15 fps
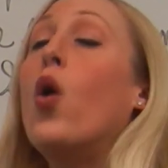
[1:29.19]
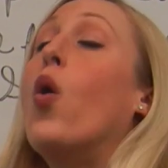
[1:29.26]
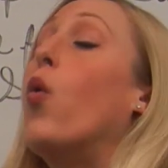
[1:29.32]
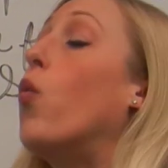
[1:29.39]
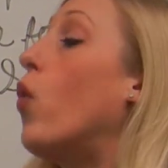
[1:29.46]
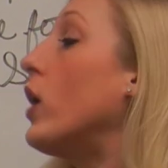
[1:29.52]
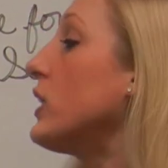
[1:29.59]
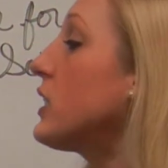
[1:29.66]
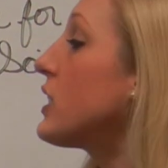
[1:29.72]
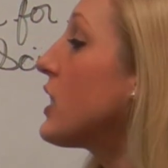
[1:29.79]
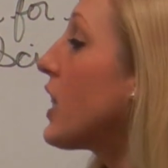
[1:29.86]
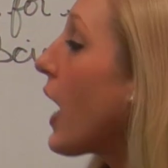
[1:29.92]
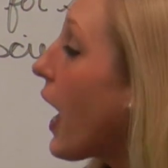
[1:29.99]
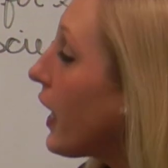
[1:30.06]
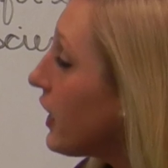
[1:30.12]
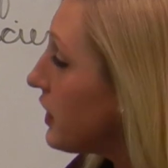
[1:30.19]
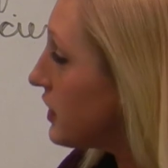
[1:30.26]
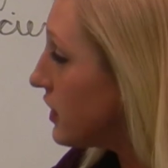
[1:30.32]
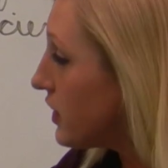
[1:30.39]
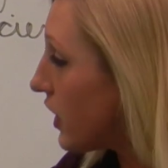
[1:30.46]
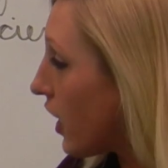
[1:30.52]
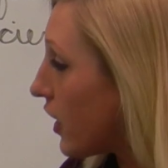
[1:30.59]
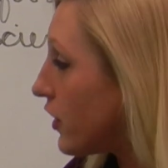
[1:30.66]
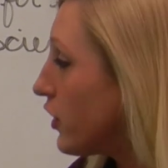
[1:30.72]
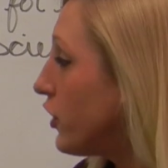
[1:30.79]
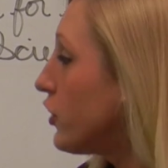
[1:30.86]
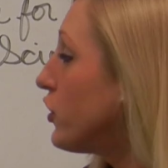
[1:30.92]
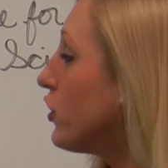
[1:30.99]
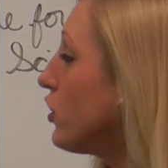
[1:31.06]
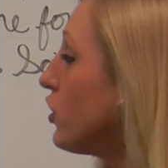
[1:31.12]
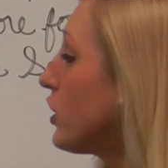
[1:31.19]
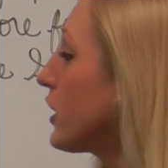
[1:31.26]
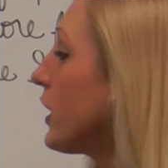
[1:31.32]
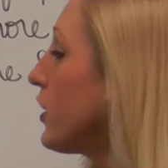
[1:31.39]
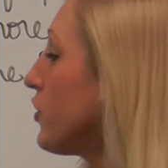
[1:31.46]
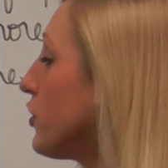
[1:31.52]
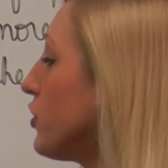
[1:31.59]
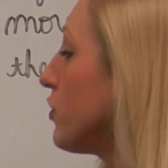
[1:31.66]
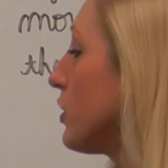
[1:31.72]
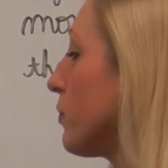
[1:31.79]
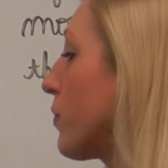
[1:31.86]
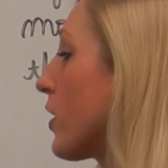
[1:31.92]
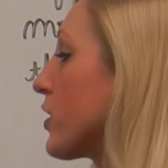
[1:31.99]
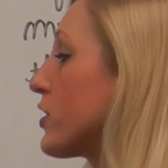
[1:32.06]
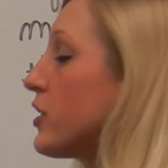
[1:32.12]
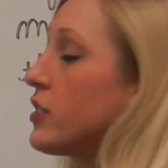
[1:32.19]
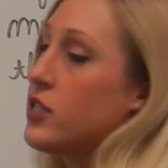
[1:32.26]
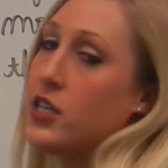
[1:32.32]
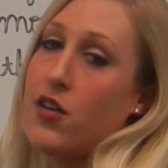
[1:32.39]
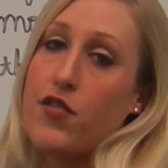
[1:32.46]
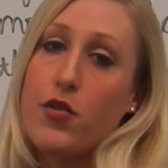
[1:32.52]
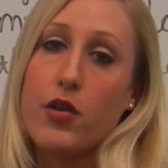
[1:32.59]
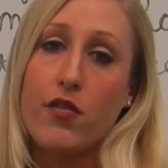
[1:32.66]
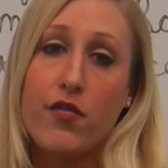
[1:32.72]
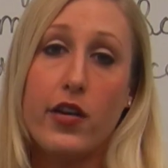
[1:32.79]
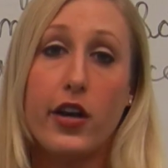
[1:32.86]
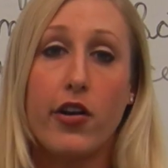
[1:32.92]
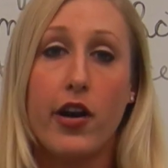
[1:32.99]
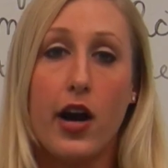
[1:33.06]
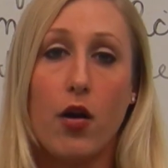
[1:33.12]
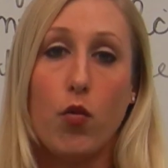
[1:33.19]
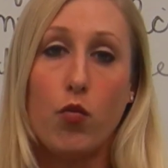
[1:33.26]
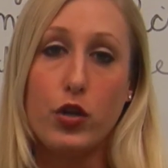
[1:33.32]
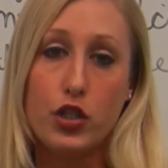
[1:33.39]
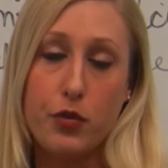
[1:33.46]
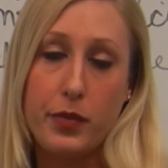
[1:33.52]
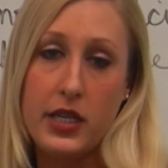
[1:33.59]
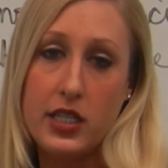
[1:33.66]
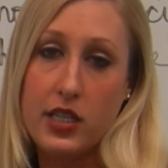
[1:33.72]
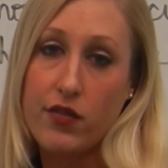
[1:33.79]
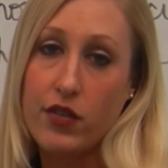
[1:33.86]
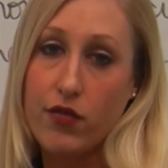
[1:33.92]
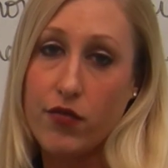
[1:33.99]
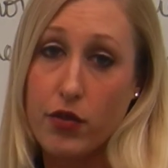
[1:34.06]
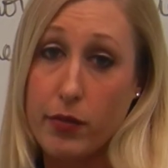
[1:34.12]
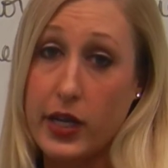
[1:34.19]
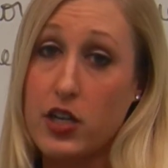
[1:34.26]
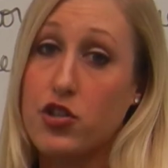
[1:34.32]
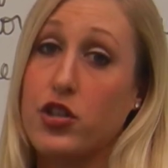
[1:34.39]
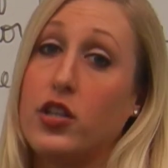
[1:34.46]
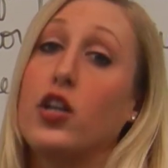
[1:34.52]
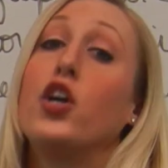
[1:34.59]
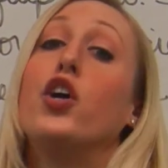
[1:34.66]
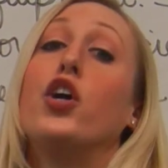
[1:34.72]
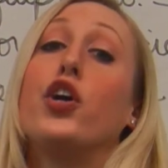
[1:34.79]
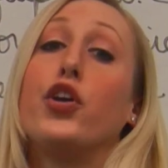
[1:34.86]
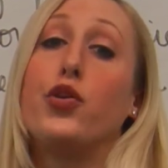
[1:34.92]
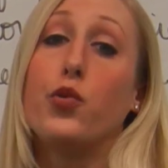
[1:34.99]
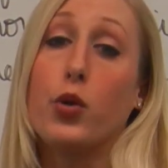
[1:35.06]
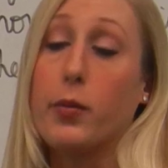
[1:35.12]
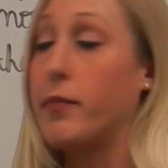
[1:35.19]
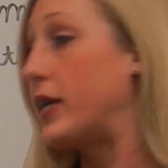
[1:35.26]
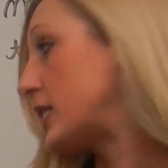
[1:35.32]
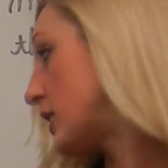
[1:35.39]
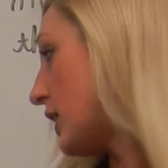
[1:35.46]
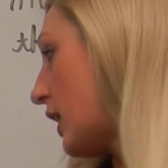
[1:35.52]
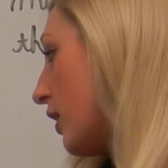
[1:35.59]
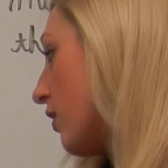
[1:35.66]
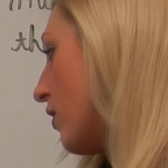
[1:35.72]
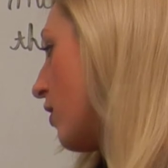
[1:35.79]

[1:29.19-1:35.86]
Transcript: Once that is done, you'll look at your unit bars to see if you can figure out which piece of information you are missing.